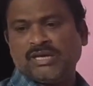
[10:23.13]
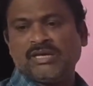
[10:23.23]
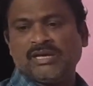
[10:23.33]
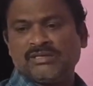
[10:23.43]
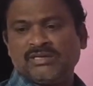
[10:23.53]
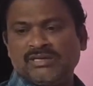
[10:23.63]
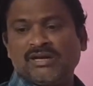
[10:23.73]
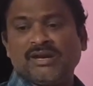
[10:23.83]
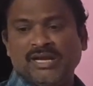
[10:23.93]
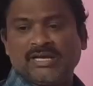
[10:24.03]
any
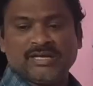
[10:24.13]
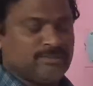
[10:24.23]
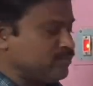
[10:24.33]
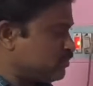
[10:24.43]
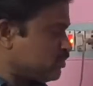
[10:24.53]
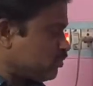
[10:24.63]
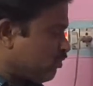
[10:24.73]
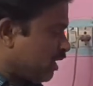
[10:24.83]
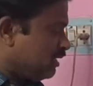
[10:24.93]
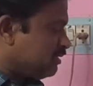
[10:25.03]
other nickname.
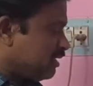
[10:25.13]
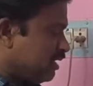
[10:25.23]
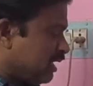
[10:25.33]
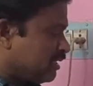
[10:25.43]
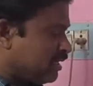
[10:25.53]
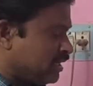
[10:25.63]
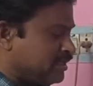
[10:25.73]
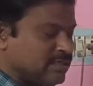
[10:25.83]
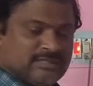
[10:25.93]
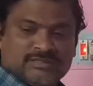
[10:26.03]
So write that like a
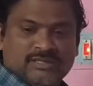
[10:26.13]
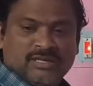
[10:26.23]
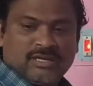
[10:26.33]
content.